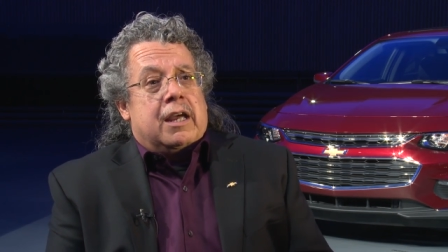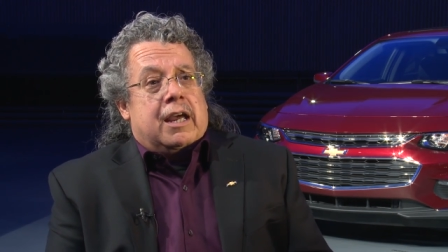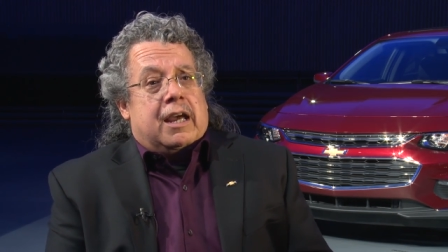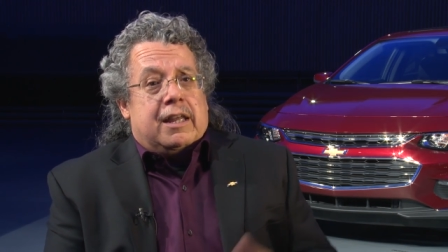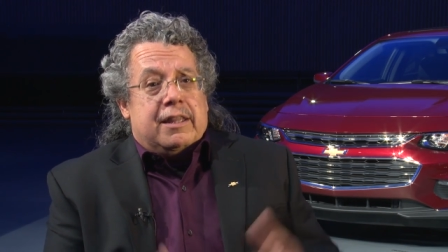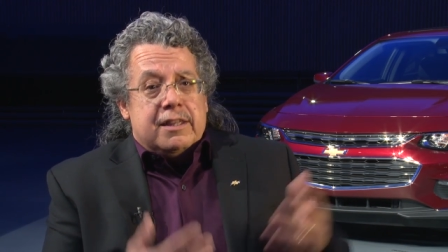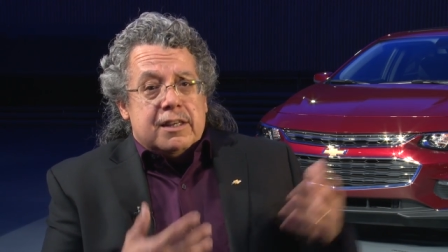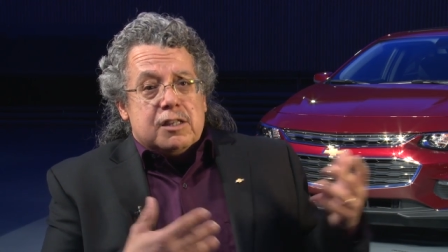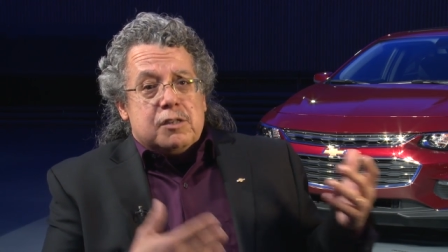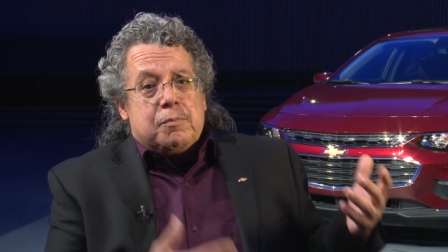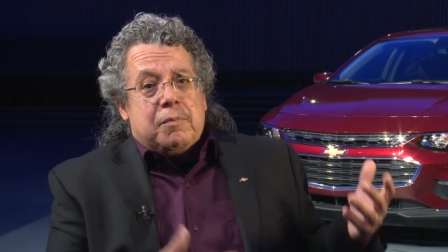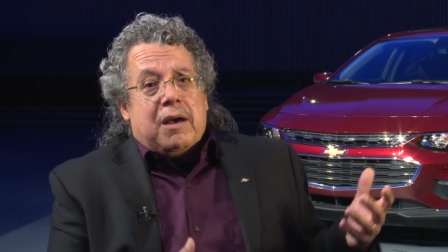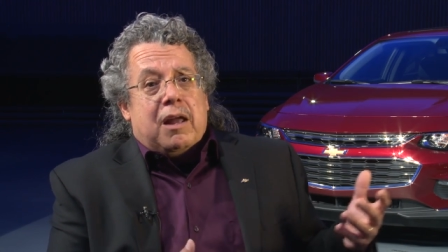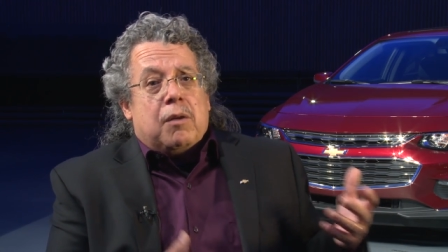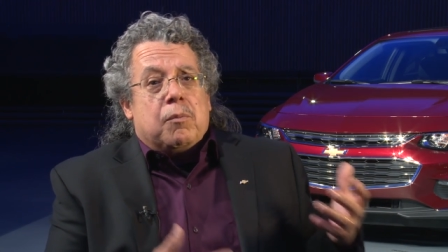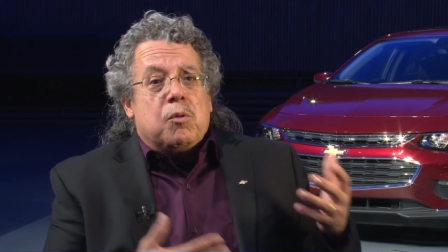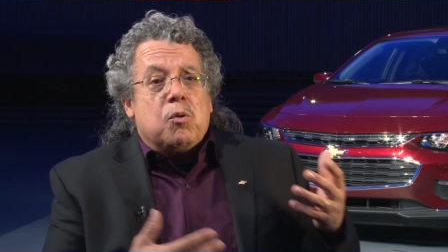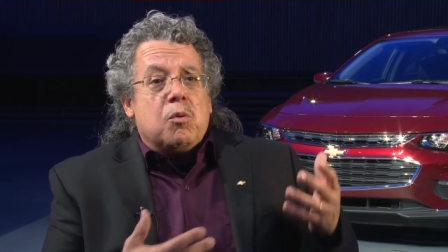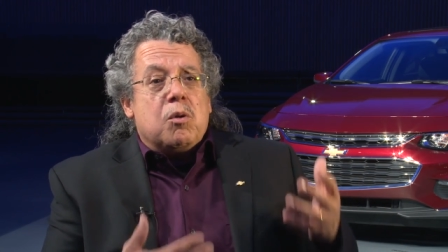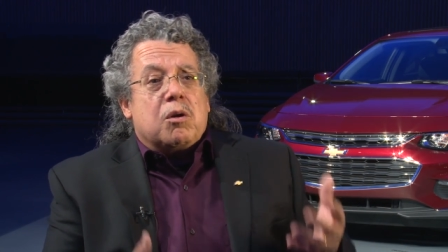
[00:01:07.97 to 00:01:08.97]
And this
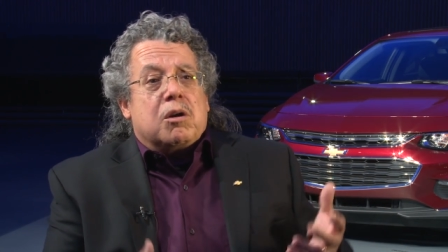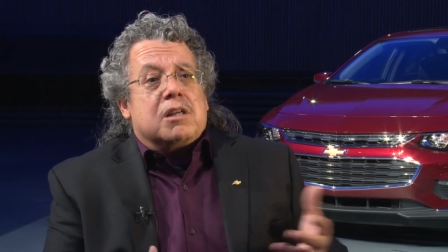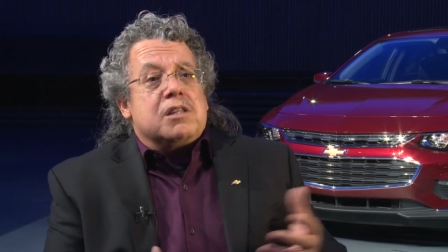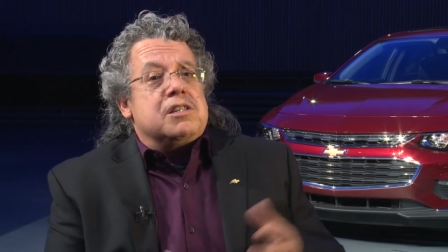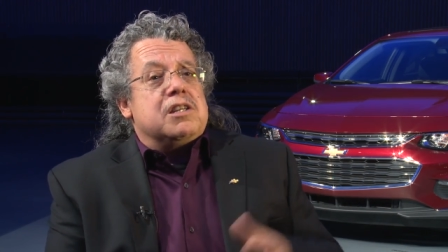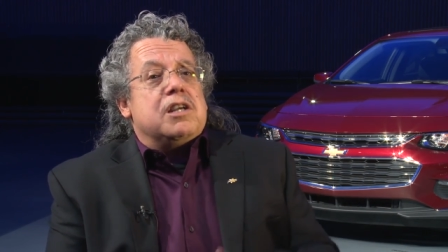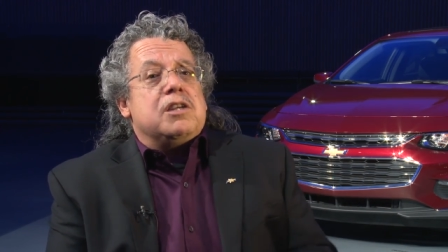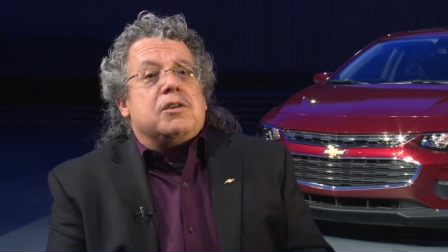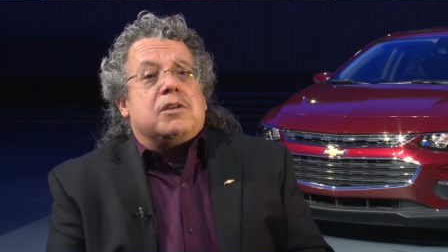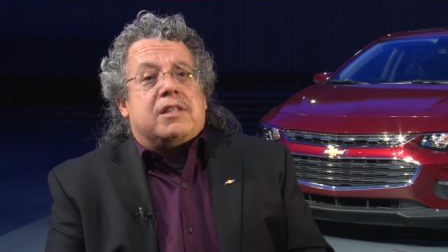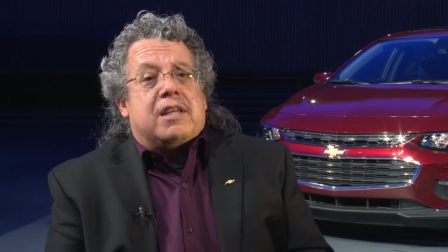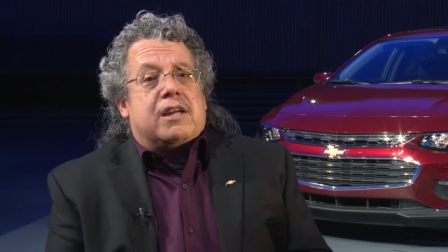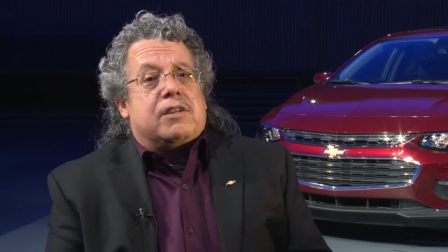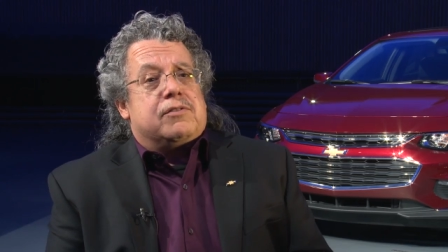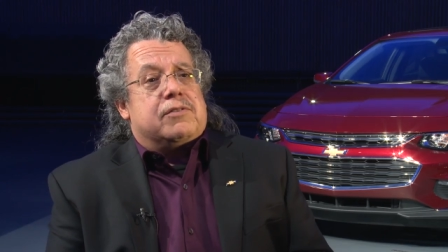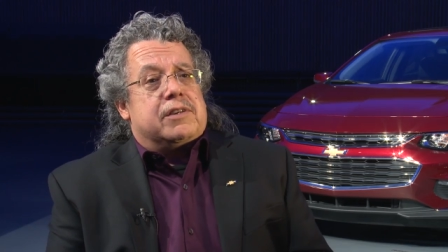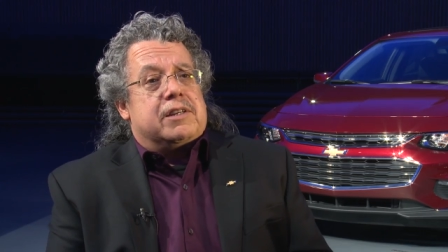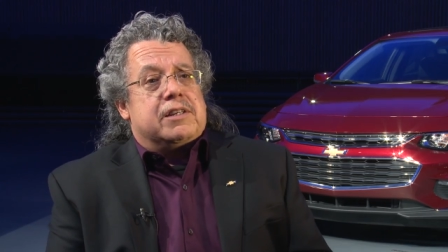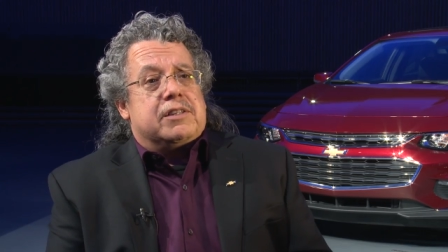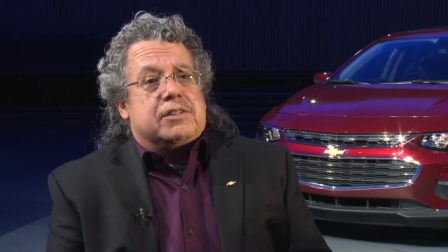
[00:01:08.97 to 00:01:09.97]
Malibu will continue that
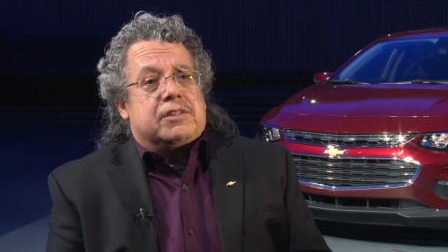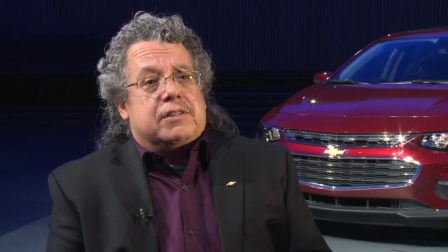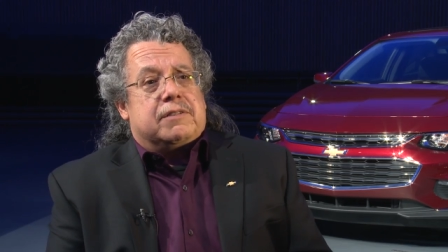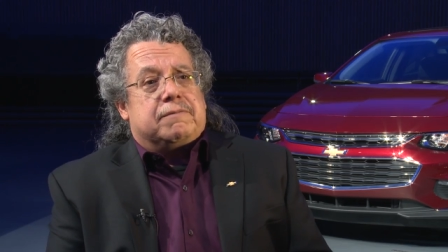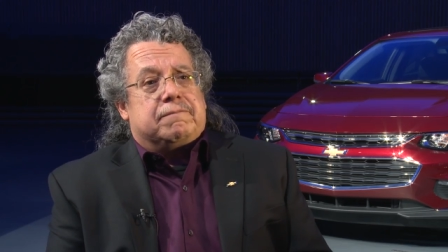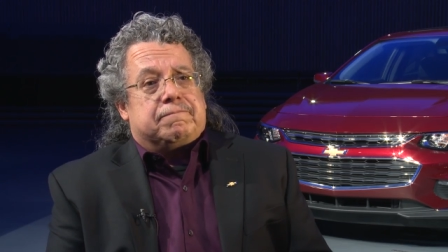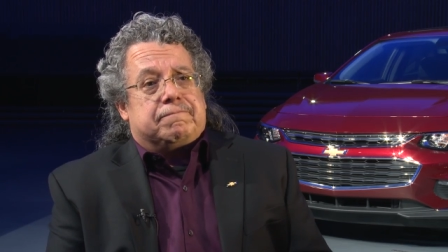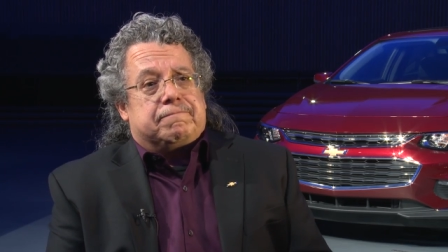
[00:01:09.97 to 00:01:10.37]
tradition.